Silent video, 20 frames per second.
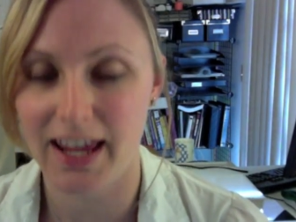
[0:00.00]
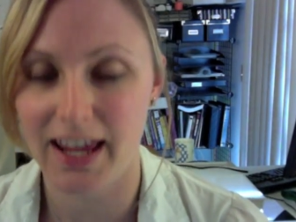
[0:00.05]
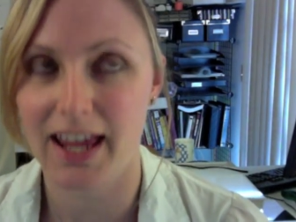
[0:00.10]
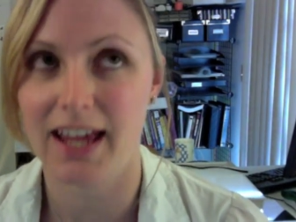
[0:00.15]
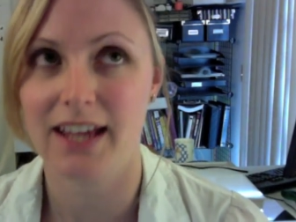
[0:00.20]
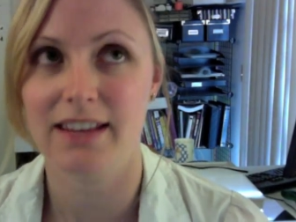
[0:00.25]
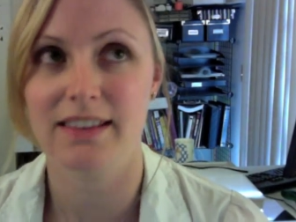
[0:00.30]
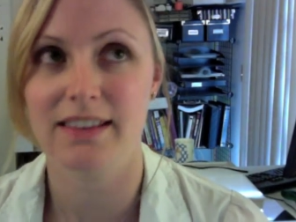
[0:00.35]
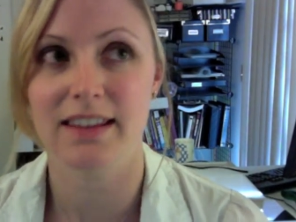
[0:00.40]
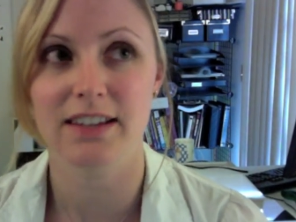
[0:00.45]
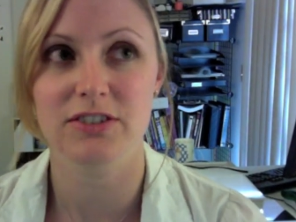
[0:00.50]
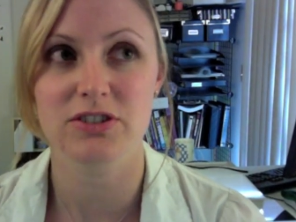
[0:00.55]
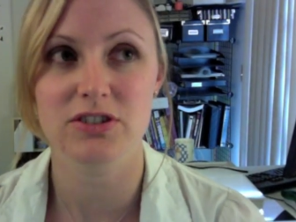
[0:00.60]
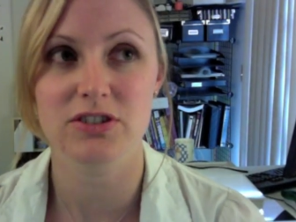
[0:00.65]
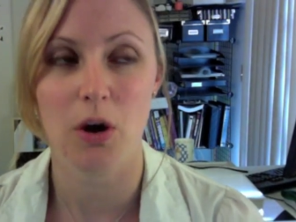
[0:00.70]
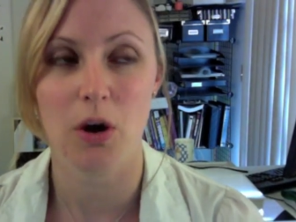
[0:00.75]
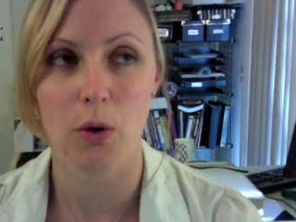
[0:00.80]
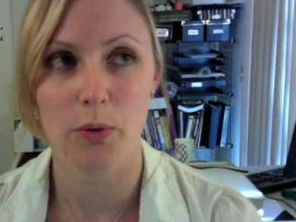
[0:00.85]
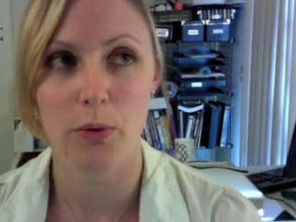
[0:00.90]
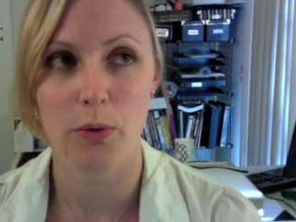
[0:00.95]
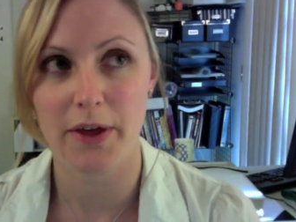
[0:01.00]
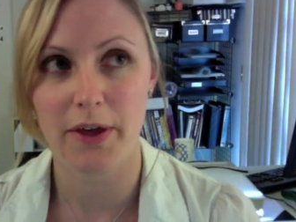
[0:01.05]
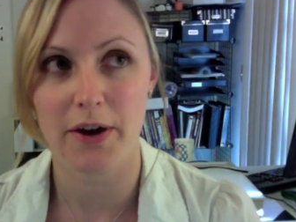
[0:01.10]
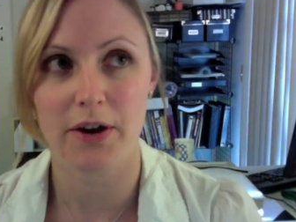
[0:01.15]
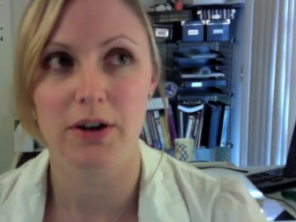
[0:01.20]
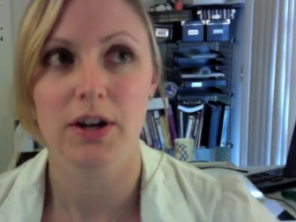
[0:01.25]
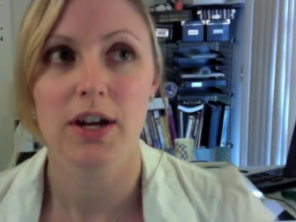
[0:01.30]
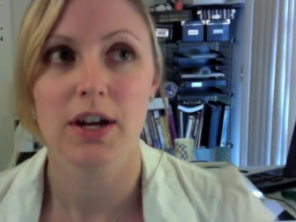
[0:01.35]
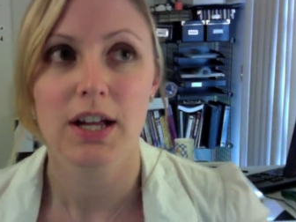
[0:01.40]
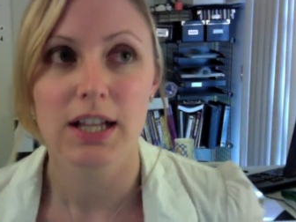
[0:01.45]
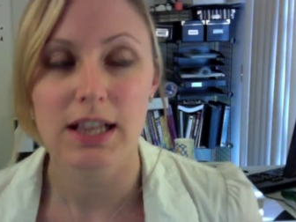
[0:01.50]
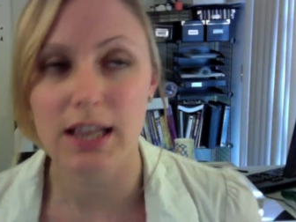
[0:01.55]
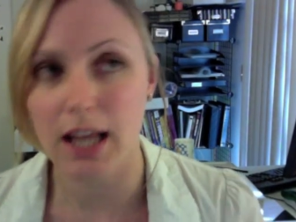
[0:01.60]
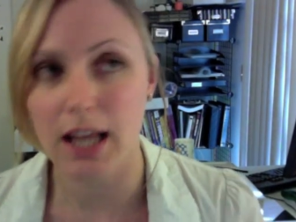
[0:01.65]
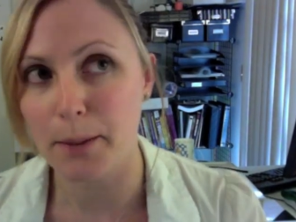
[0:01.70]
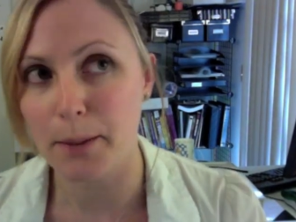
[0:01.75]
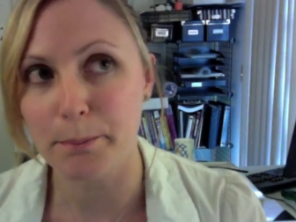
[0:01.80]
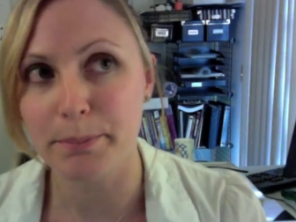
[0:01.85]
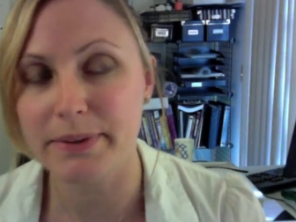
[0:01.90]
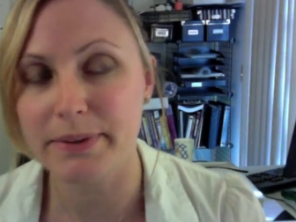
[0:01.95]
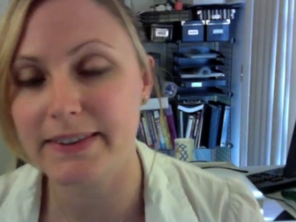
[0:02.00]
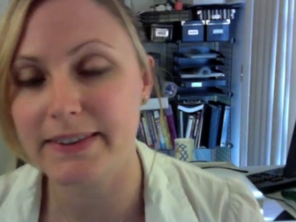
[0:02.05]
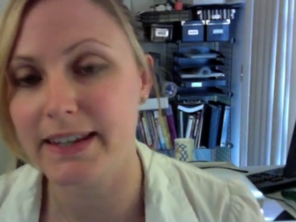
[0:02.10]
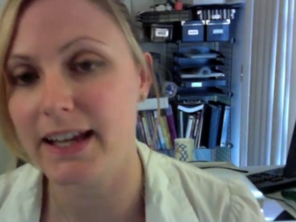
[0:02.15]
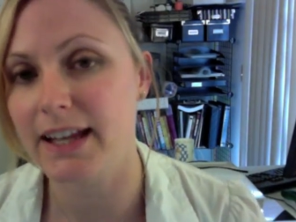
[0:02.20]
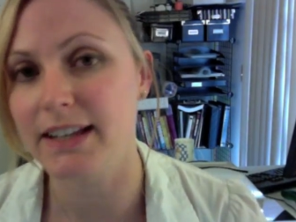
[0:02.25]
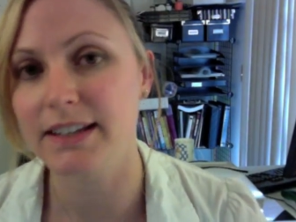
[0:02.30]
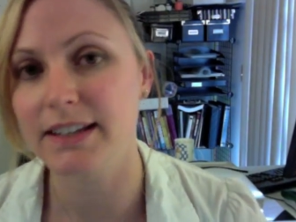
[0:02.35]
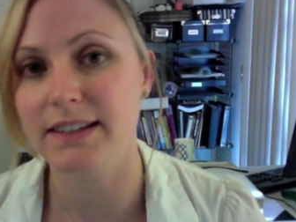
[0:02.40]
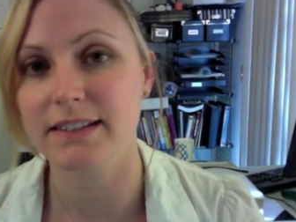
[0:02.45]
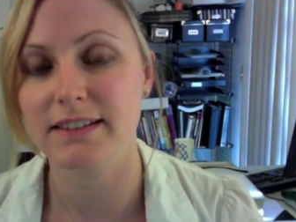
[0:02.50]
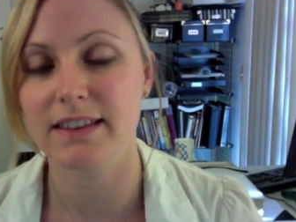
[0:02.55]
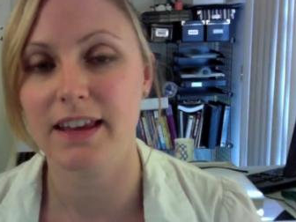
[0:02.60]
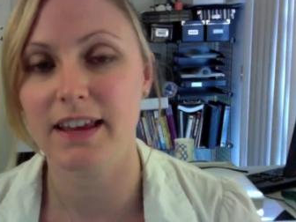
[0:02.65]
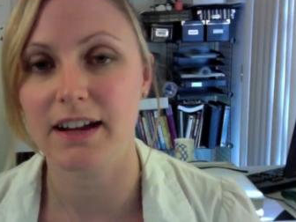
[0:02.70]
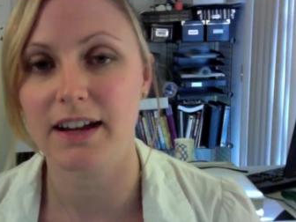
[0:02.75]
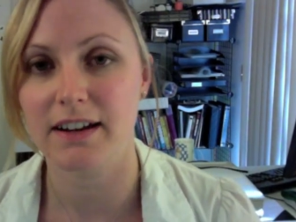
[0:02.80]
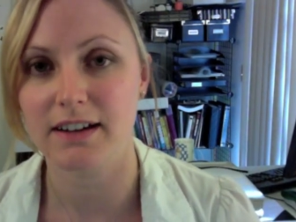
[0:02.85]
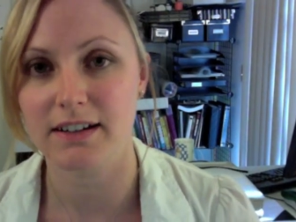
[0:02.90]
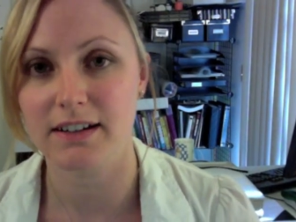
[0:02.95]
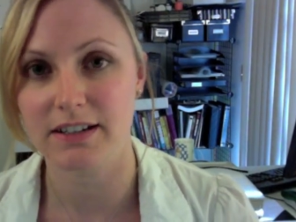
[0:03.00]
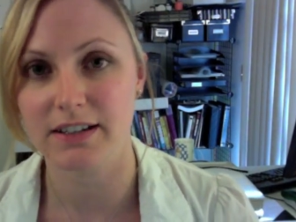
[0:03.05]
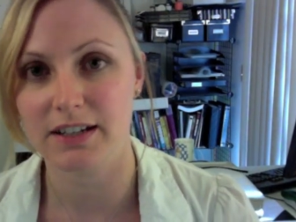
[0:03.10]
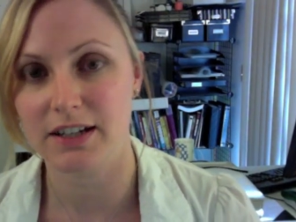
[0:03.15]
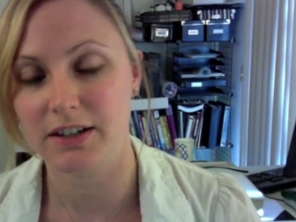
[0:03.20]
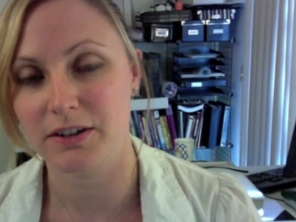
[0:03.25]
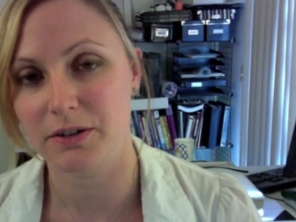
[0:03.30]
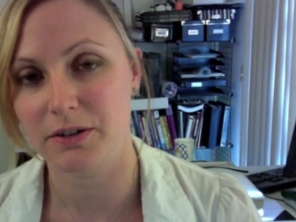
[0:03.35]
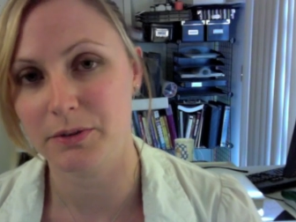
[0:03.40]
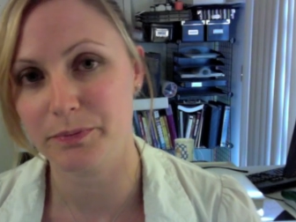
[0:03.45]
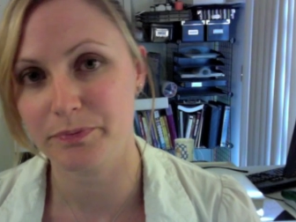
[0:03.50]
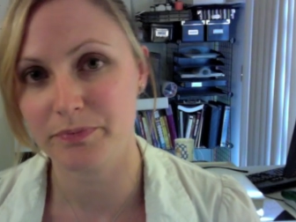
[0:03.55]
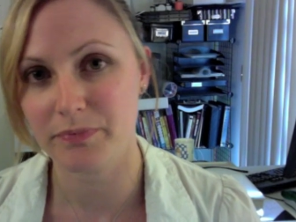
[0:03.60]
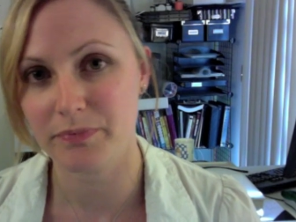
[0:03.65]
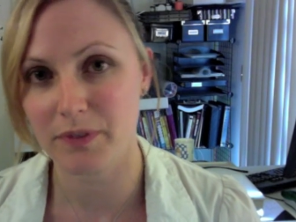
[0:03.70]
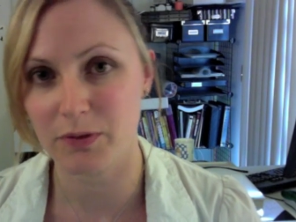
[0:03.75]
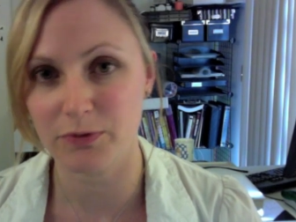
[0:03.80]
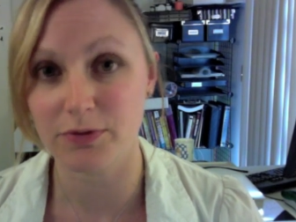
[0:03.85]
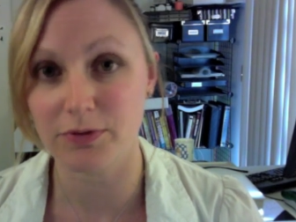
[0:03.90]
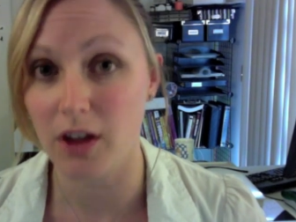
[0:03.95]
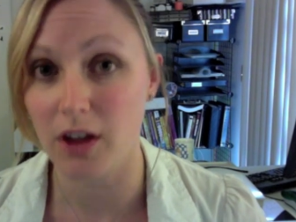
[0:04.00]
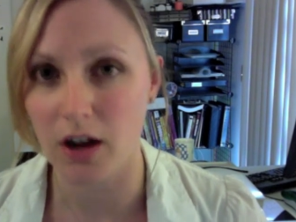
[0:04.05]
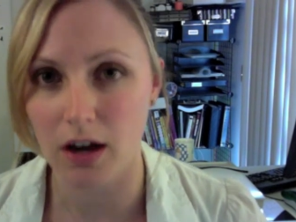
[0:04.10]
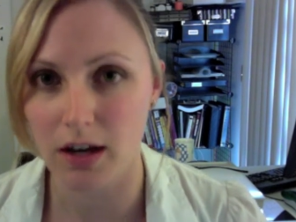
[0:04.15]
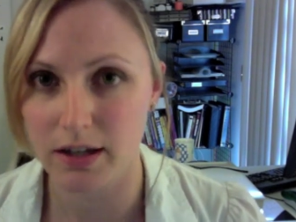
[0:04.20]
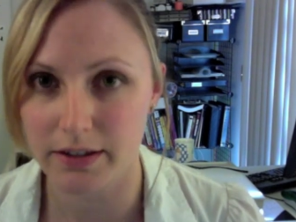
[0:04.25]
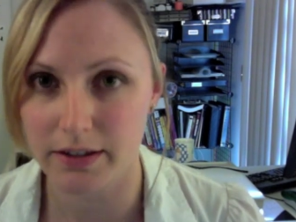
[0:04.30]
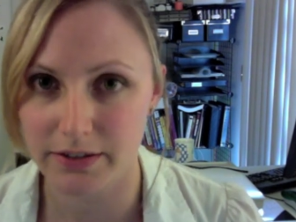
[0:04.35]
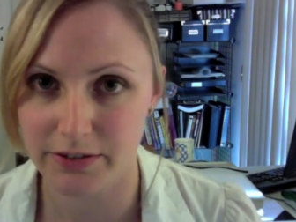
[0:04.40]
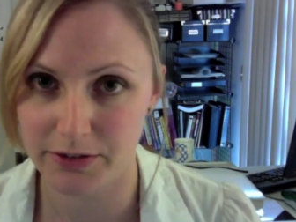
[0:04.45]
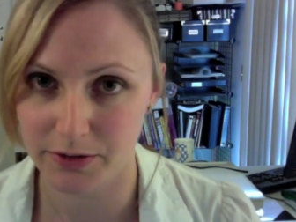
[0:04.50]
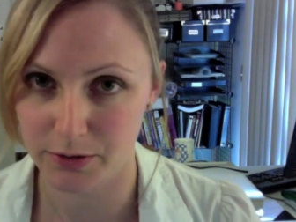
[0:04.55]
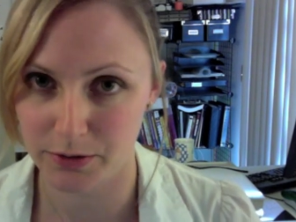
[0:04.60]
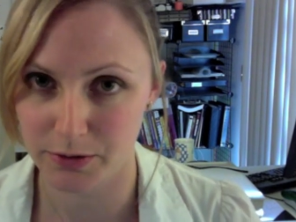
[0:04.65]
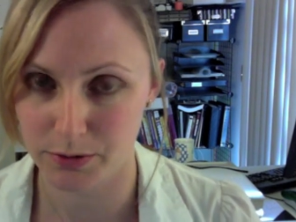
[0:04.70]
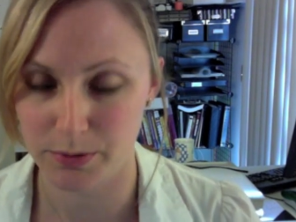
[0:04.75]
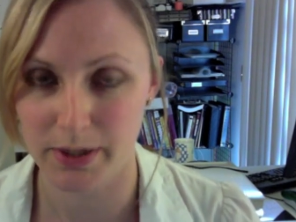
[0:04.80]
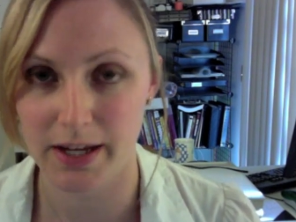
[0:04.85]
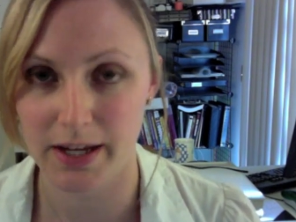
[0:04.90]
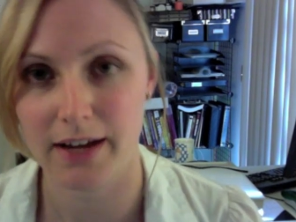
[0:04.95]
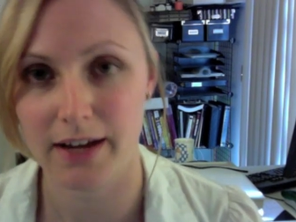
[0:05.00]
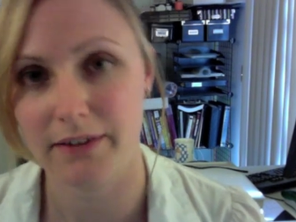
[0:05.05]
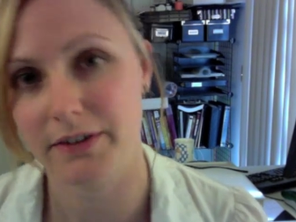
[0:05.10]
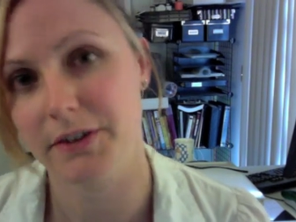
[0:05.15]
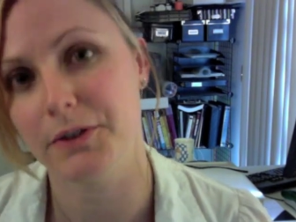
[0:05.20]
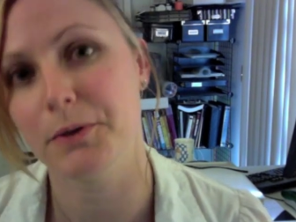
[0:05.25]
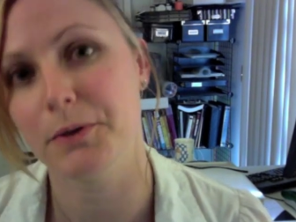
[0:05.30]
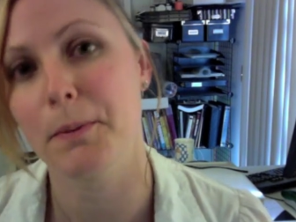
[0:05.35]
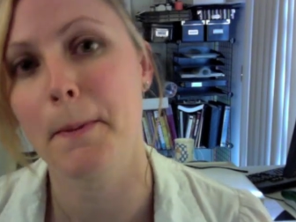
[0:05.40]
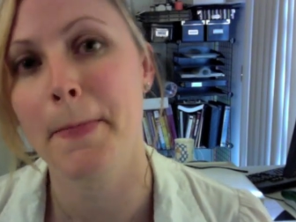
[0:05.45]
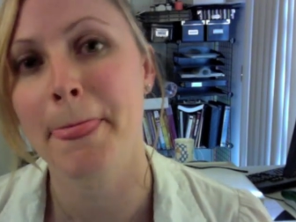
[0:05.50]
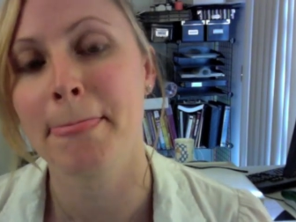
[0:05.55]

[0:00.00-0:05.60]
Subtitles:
and they show their lumps and their, flaws or what have you.